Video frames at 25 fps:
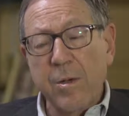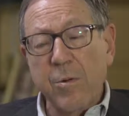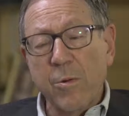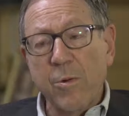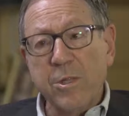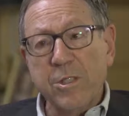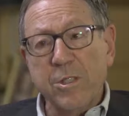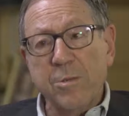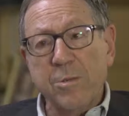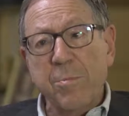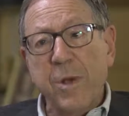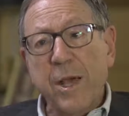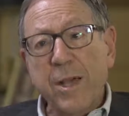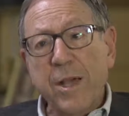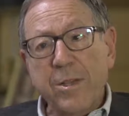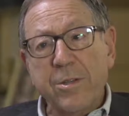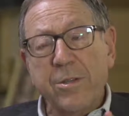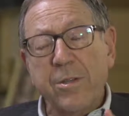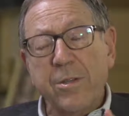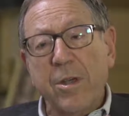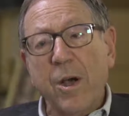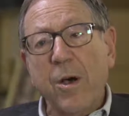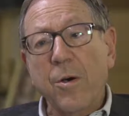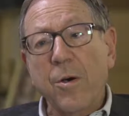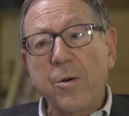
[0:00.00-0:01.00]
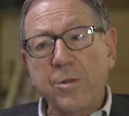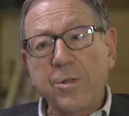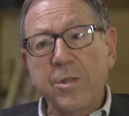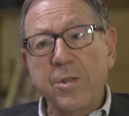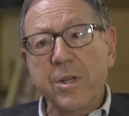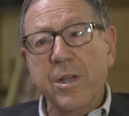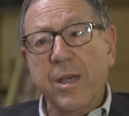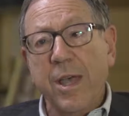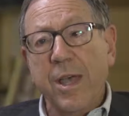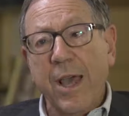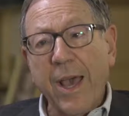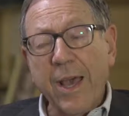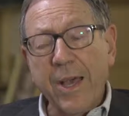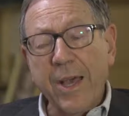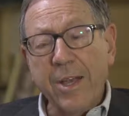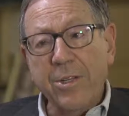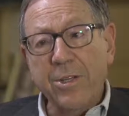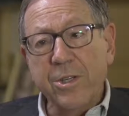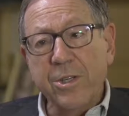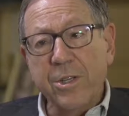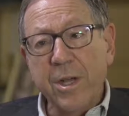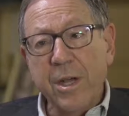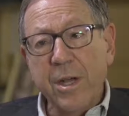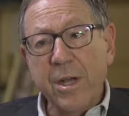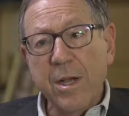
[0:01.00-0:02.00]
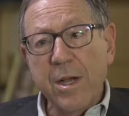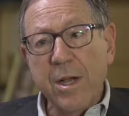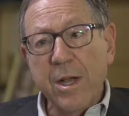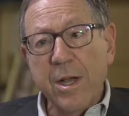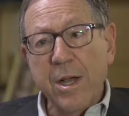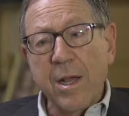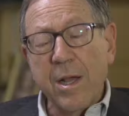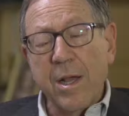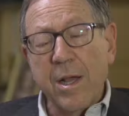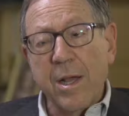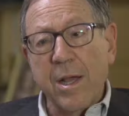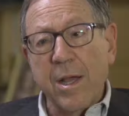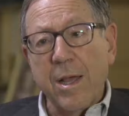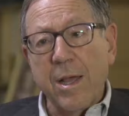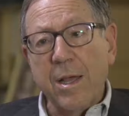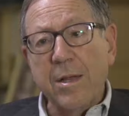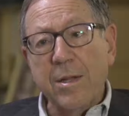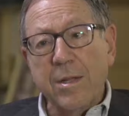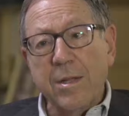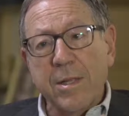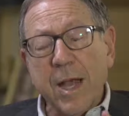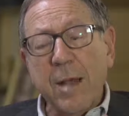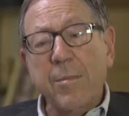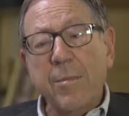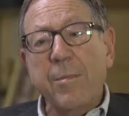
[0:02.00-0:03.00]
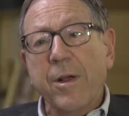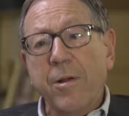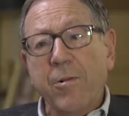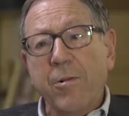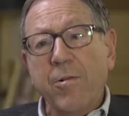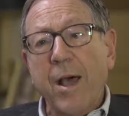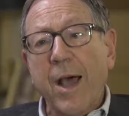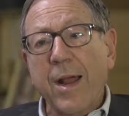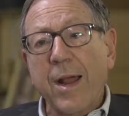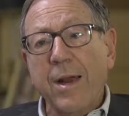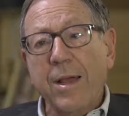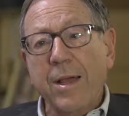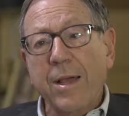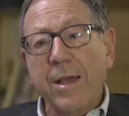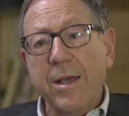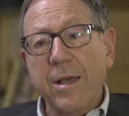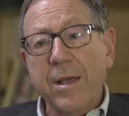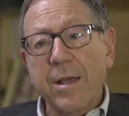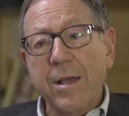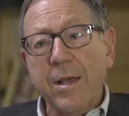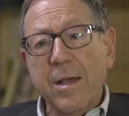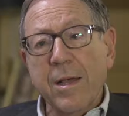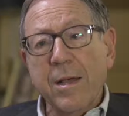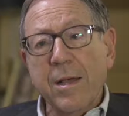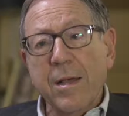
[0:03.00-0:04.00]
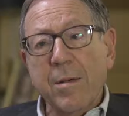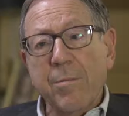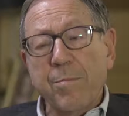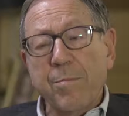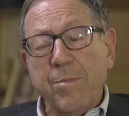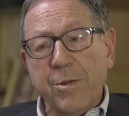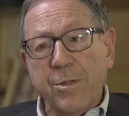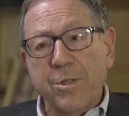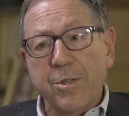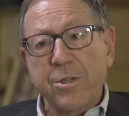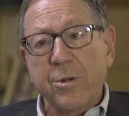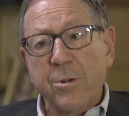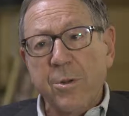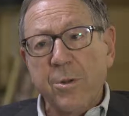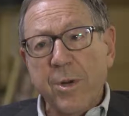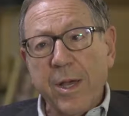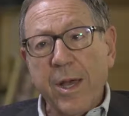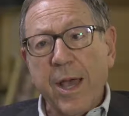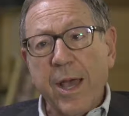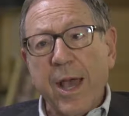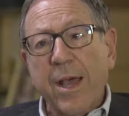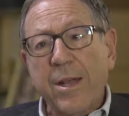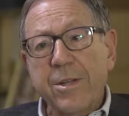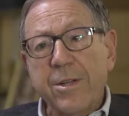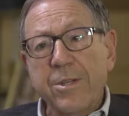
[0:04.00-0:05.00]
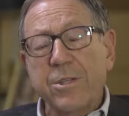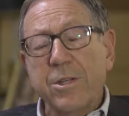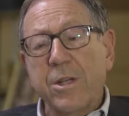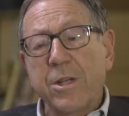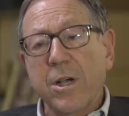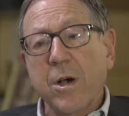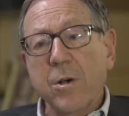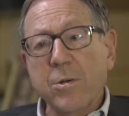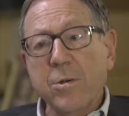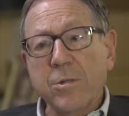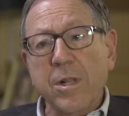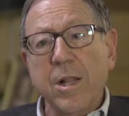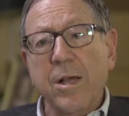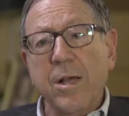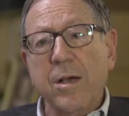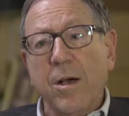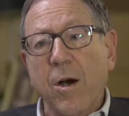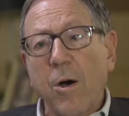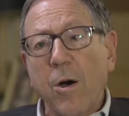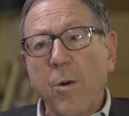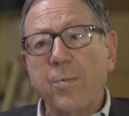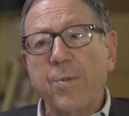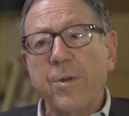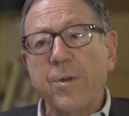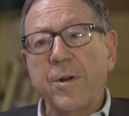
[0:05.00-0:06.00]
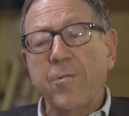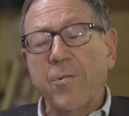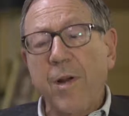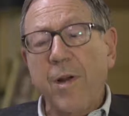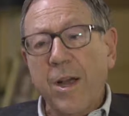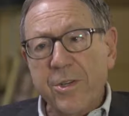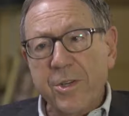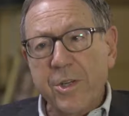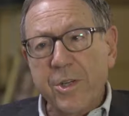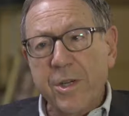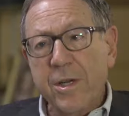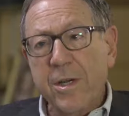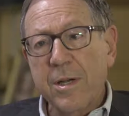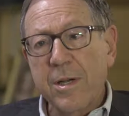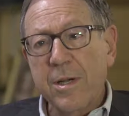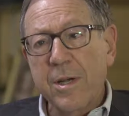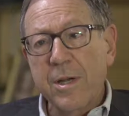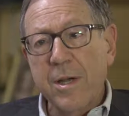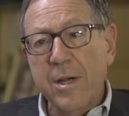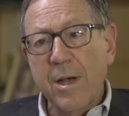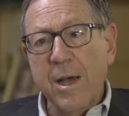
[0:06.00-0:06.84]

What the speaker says: which makes those engaged in democratic pursuing NGOs like Open Russia,